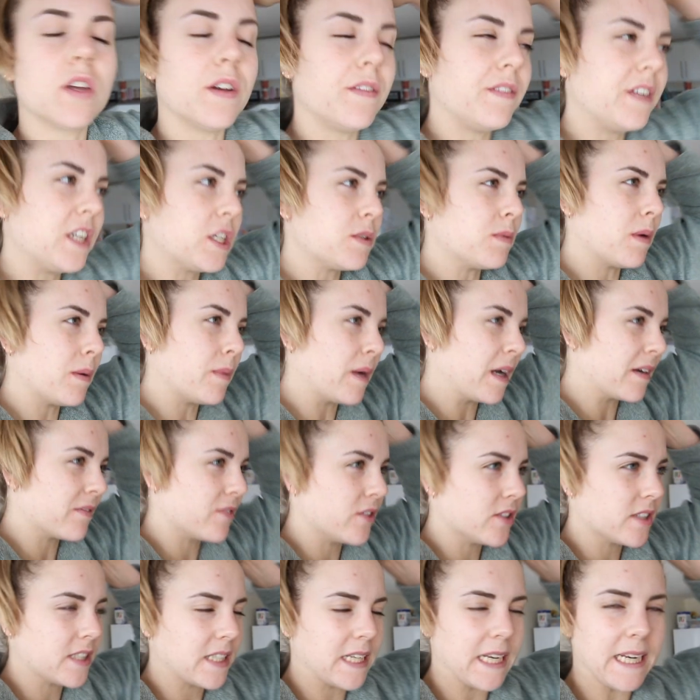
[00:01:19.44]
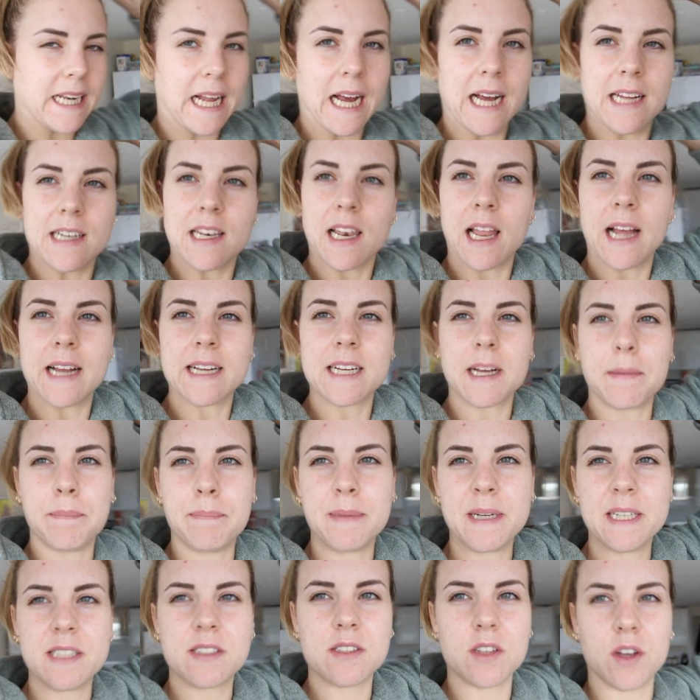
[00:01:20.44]
I finished my breakfast and then had like a
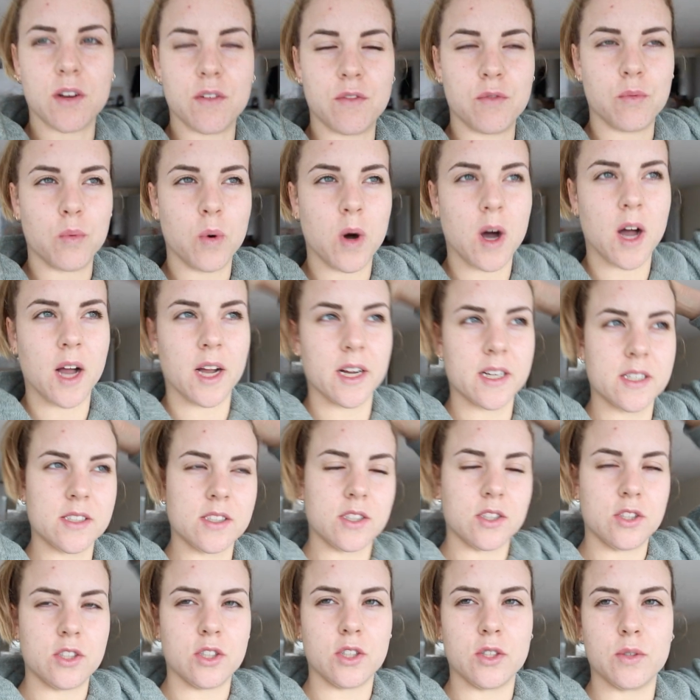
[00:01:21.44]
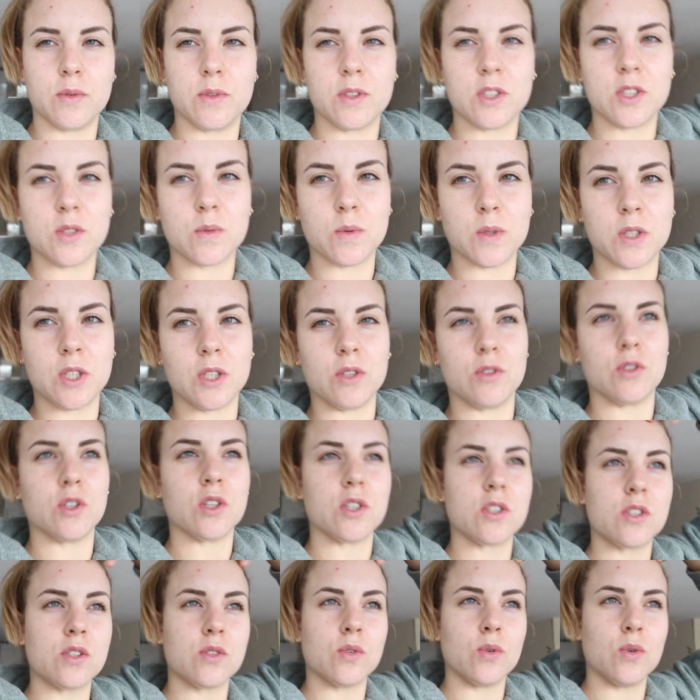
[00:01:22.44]
bit of work to do, which is what you
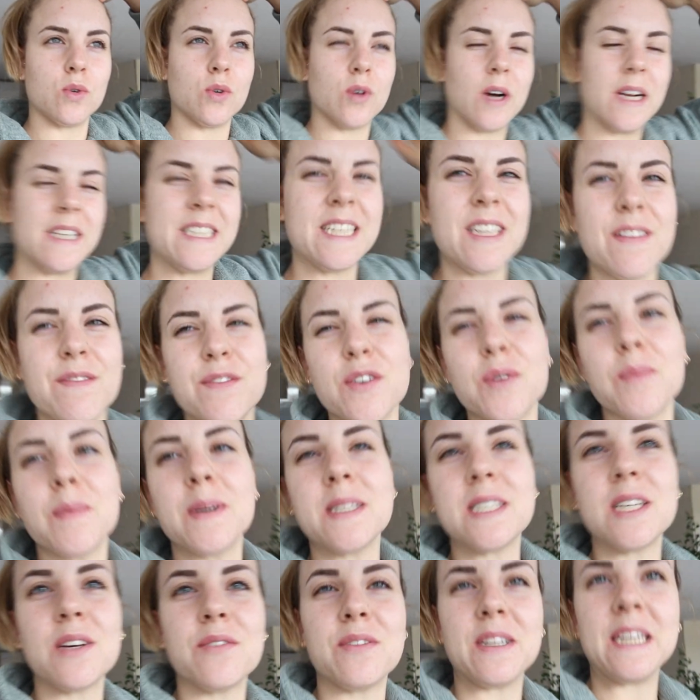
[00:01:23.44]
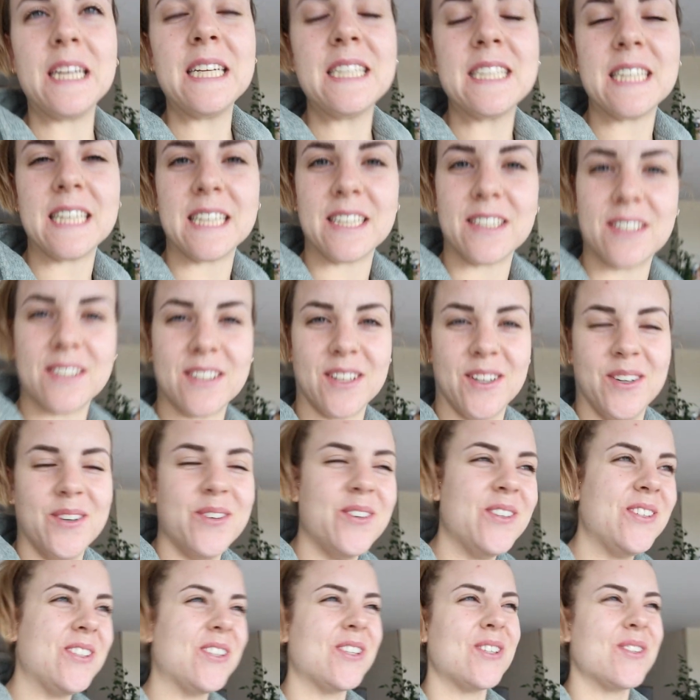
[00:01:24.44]
just saw. I didn't film myself eating because I
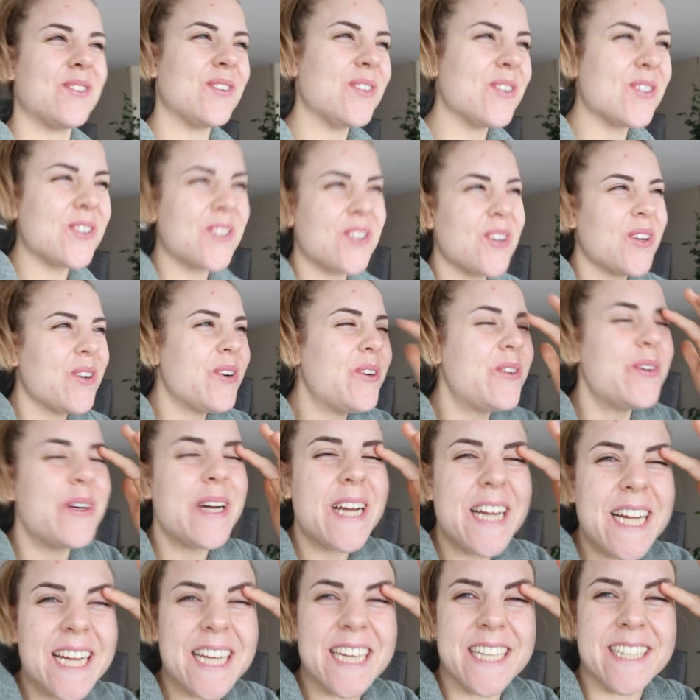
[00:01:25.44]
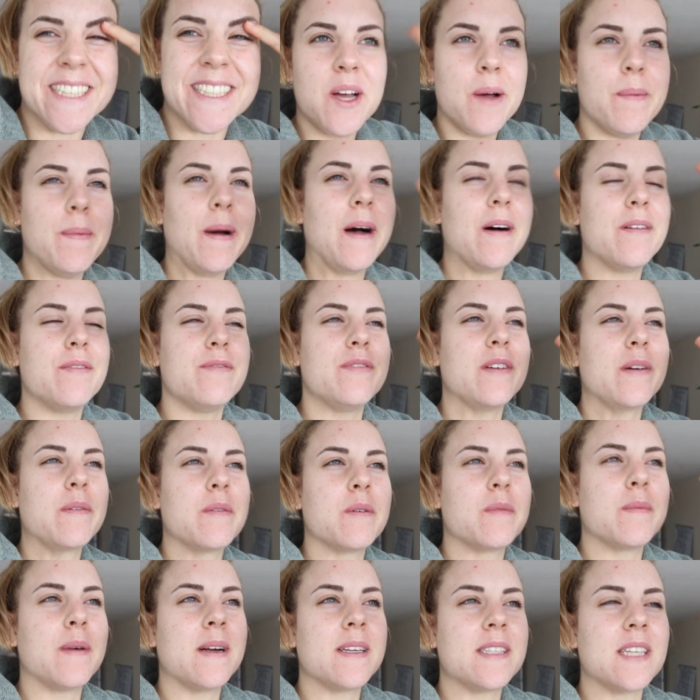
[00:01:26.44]
always just feel so weird about
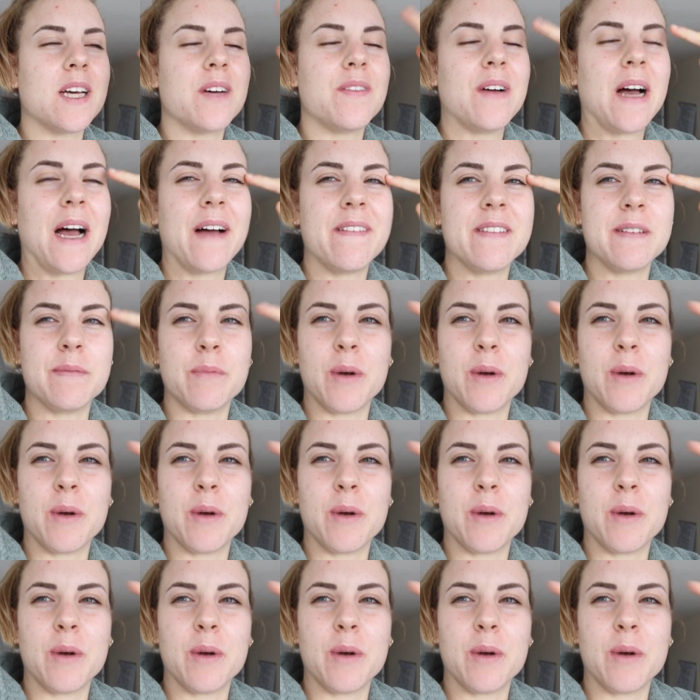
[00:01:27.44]
filming myself having